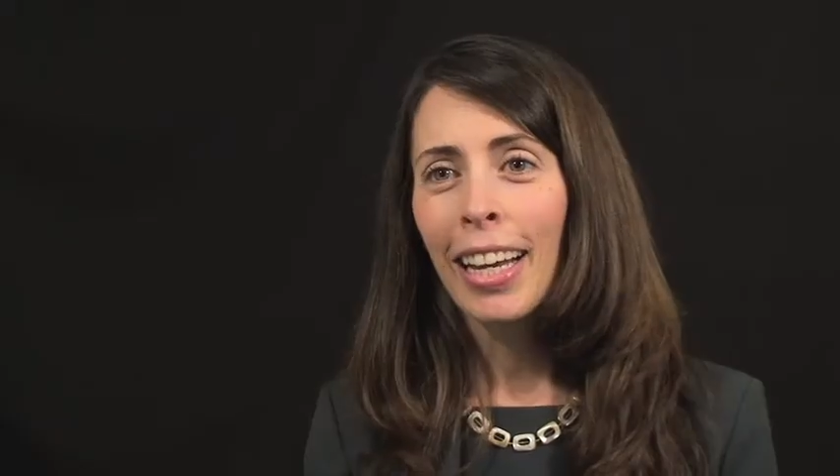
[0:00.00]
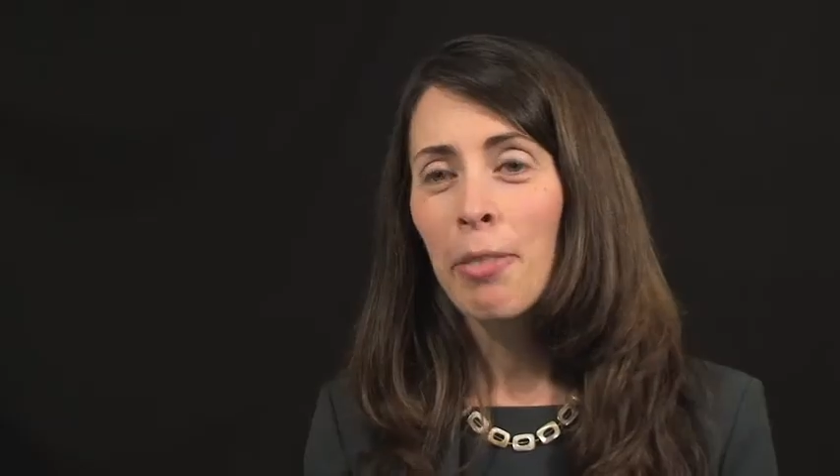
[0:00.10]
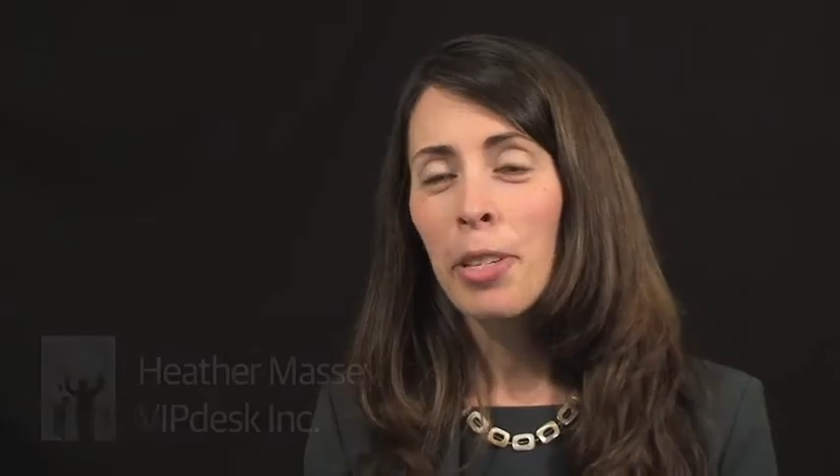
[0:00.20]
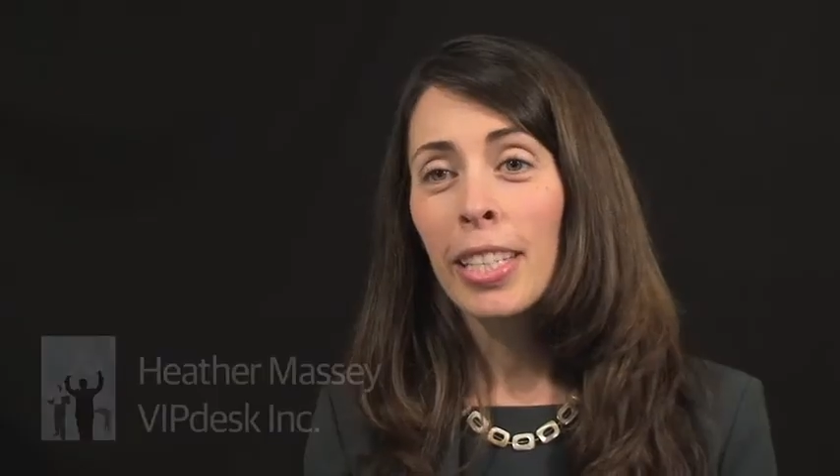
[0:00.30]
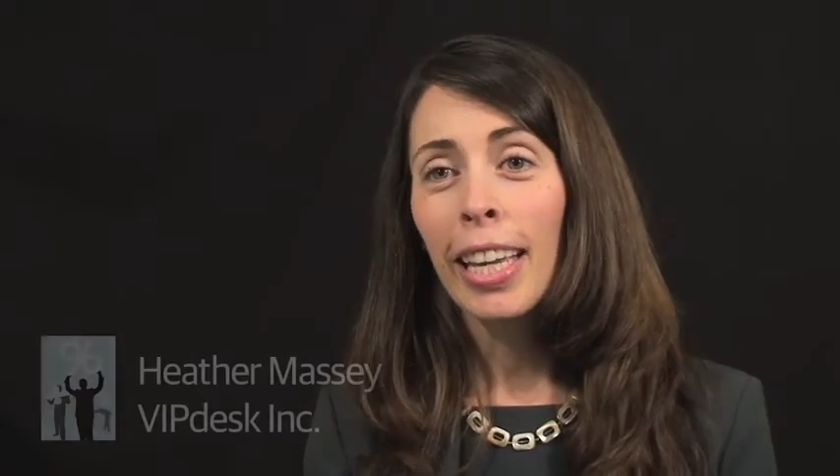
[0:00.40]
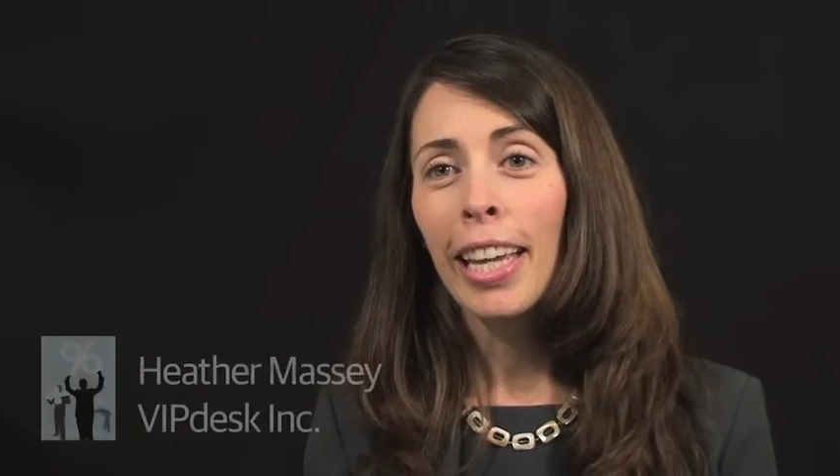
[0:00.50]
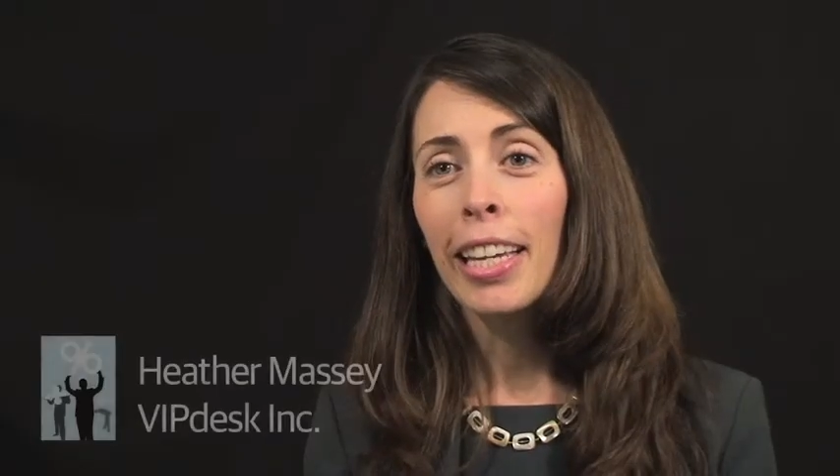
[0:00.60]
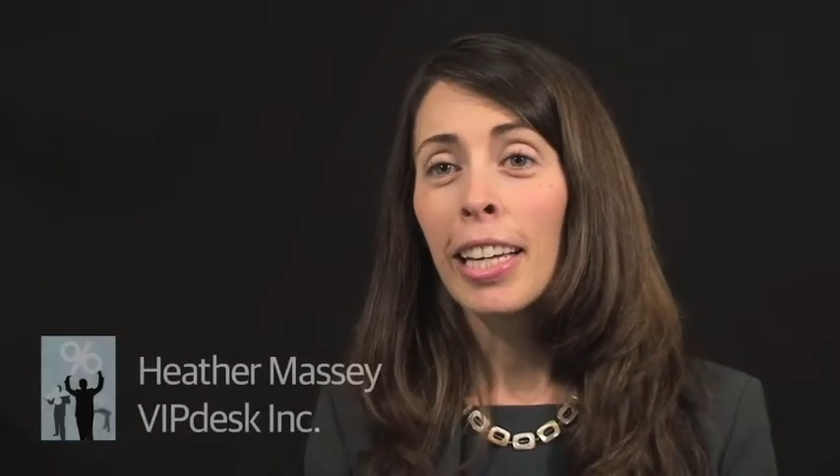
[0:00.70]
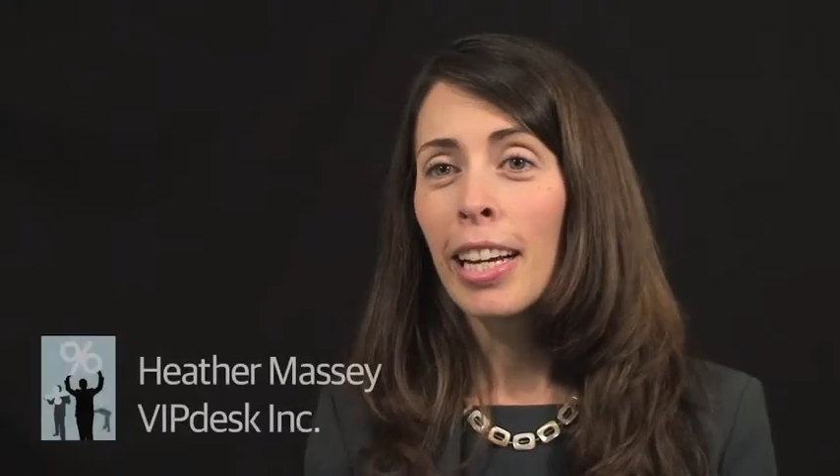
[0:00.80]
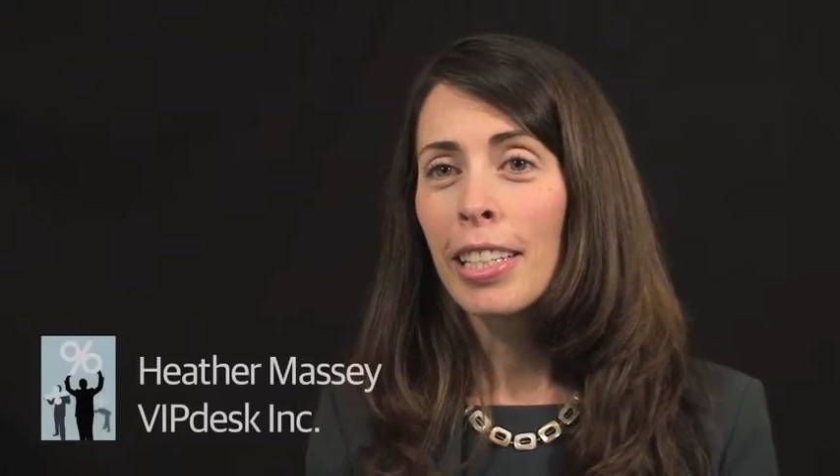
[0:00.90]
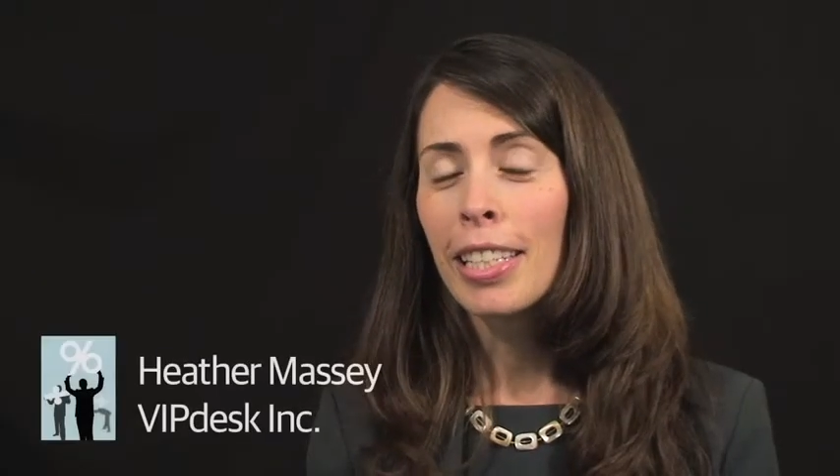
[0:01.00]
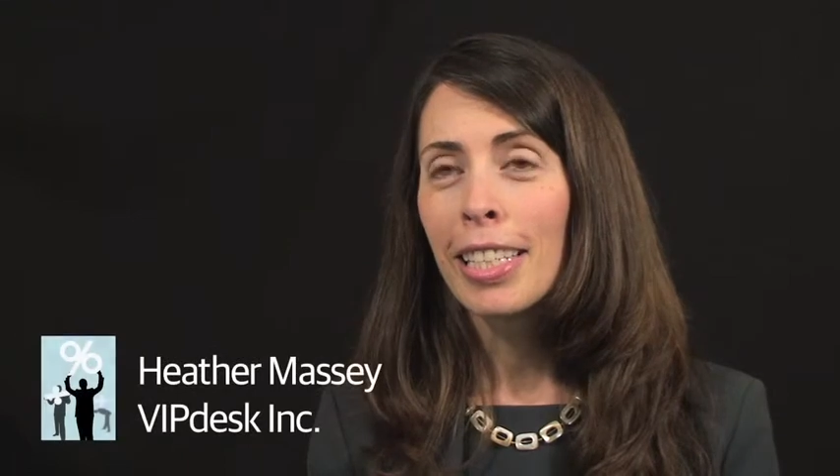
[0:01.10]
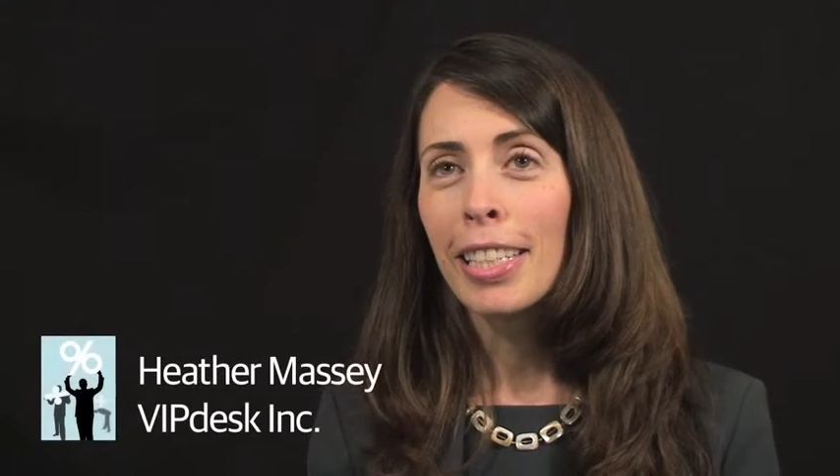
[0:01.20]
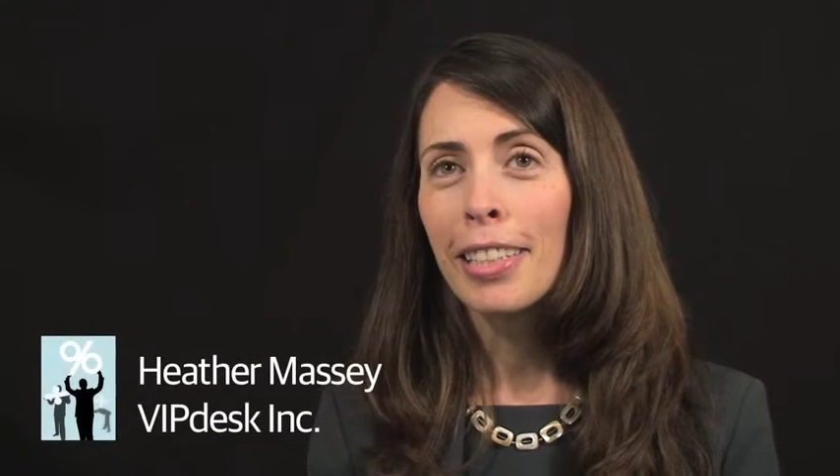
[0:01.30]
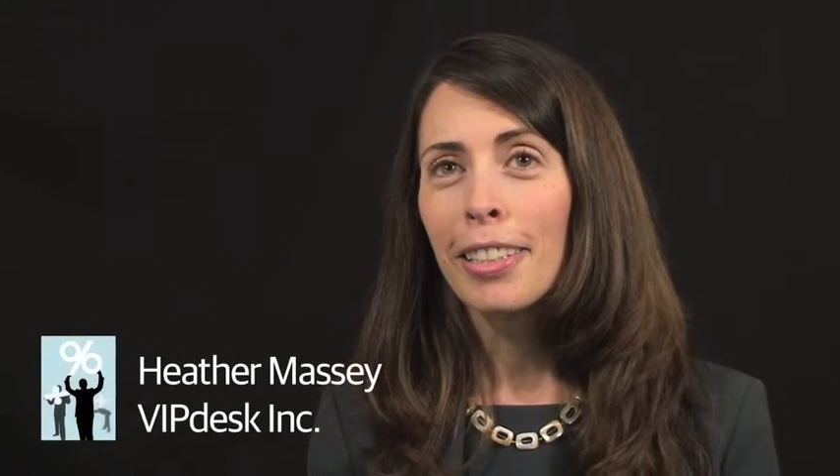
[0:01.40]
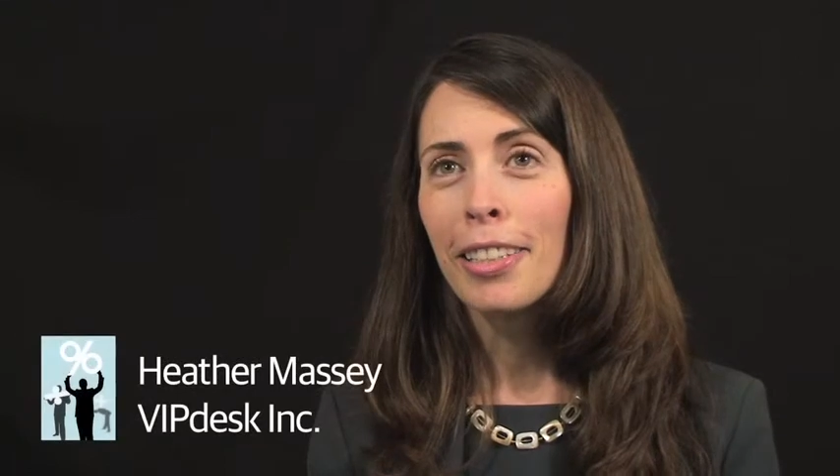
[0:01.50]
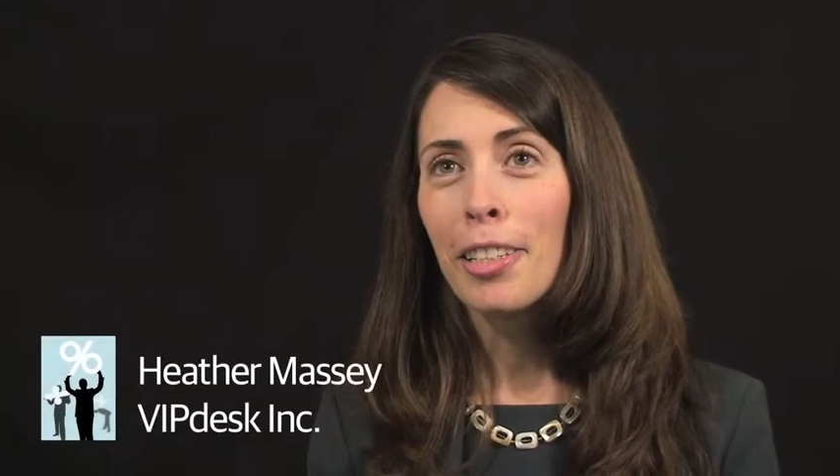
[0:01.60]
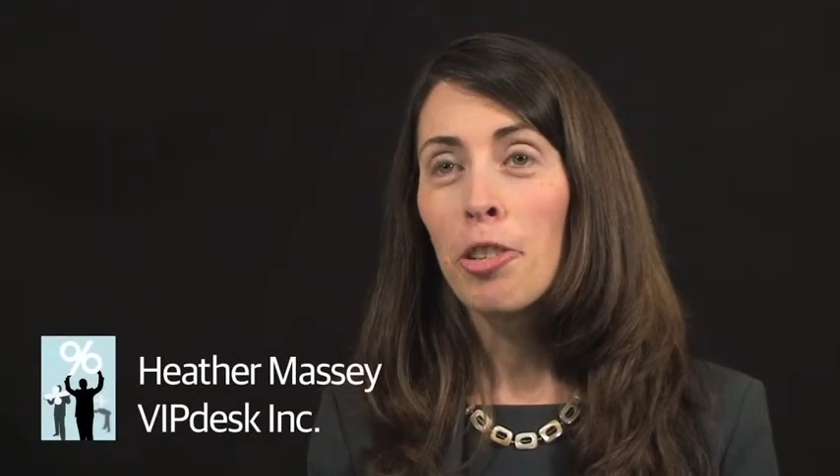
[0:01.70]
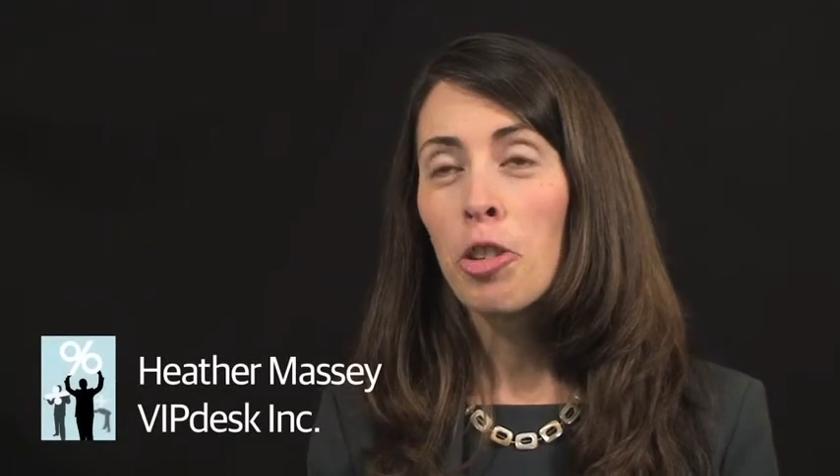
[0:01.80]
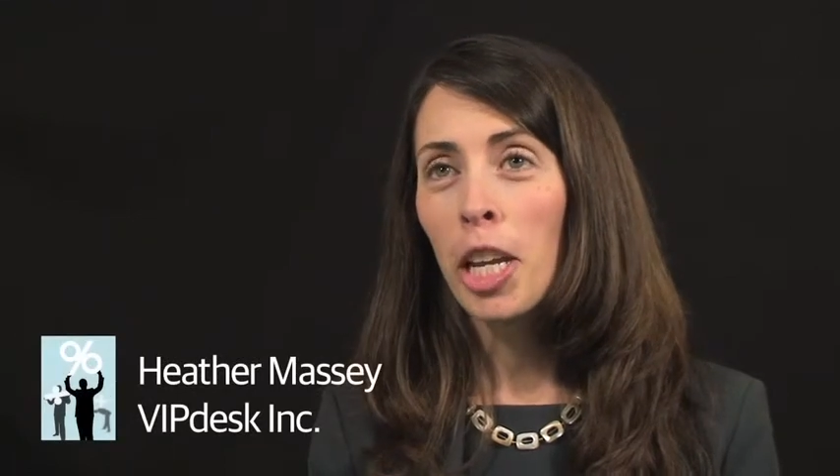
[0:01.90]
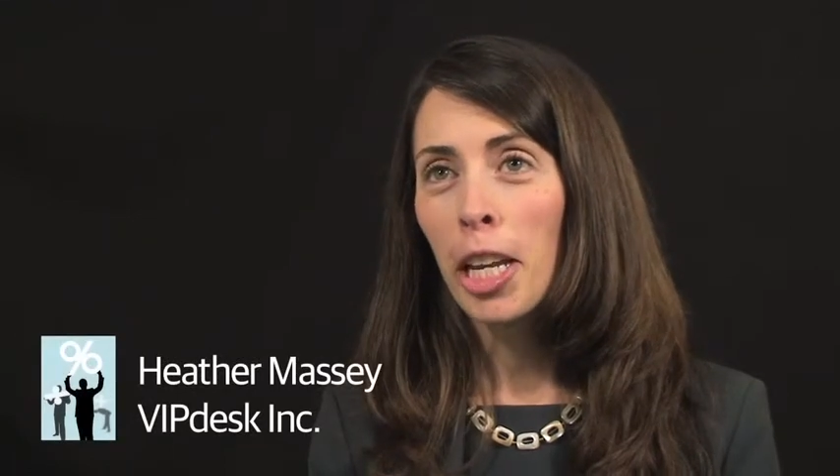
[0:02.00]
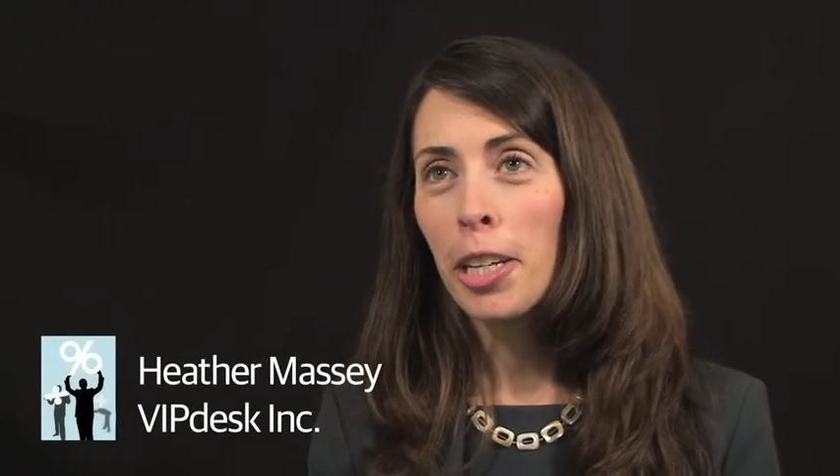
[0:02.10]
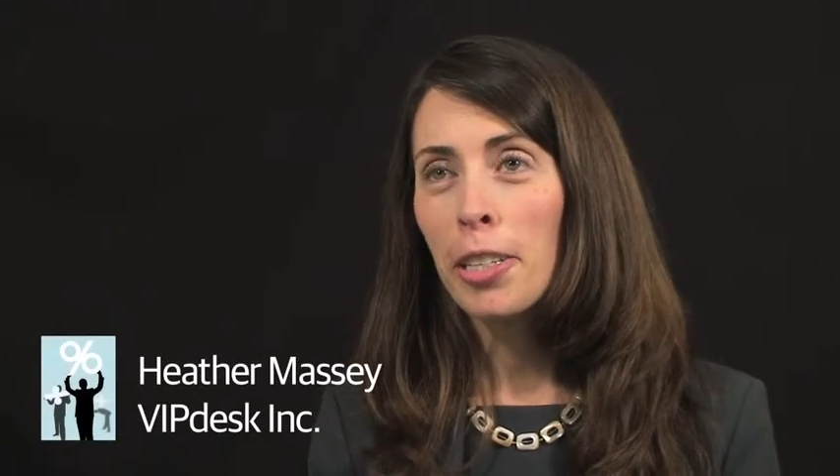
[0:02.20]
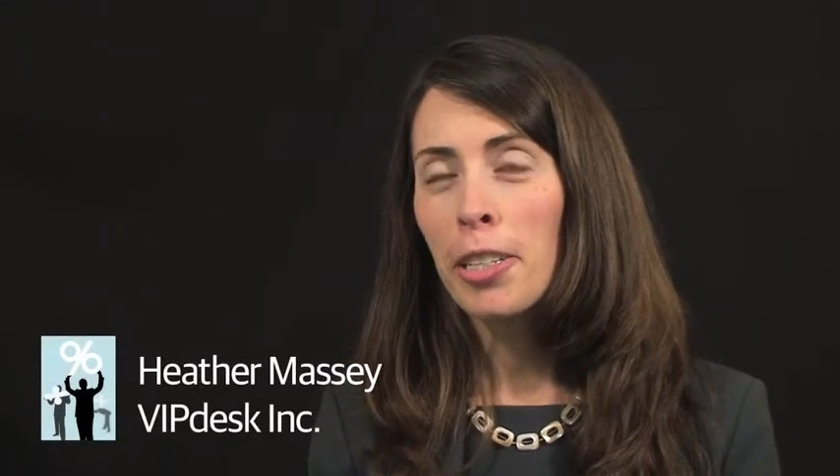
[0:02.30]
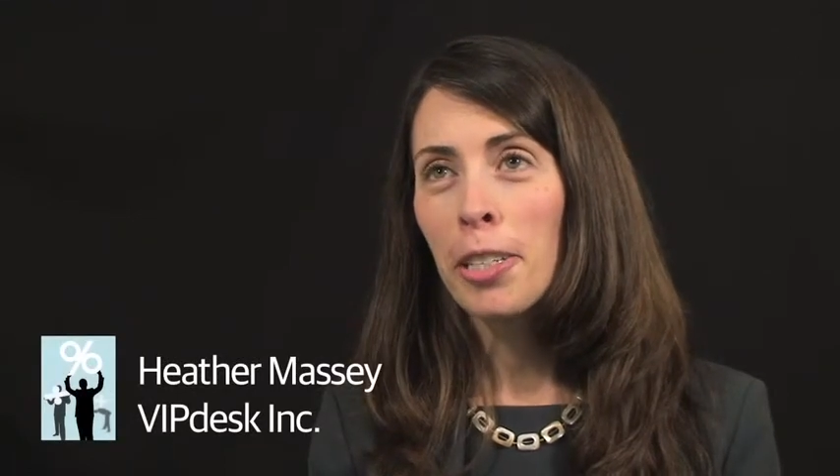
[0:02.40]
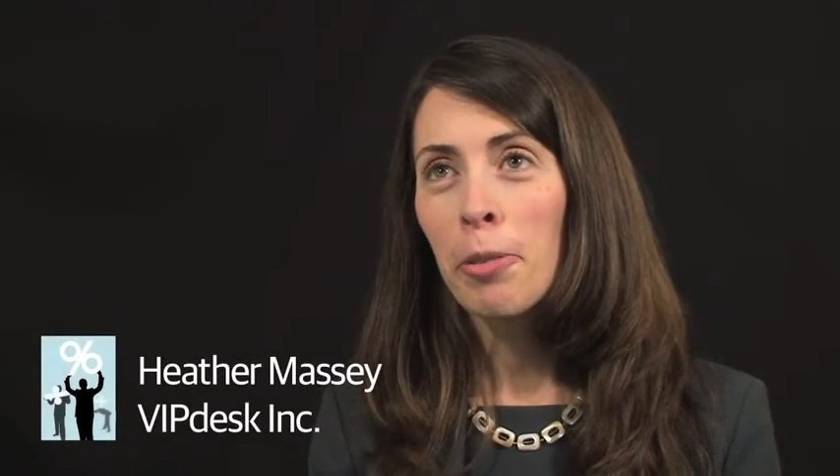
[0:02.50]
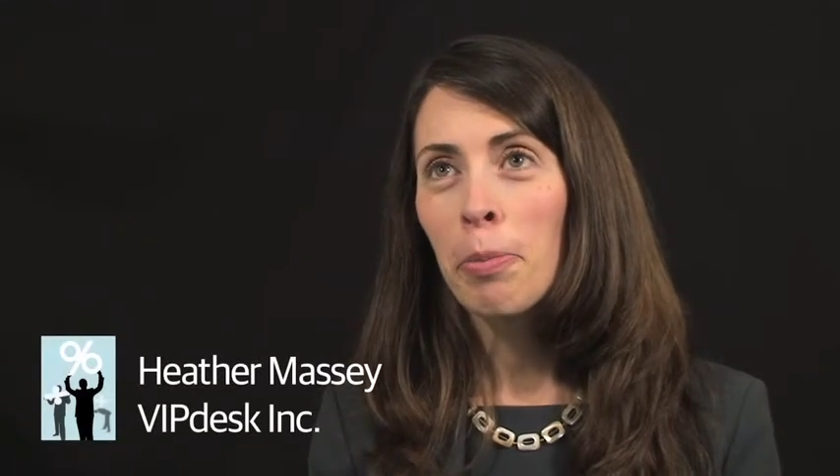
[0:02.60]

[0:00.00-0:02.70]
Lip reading: I would say constant change.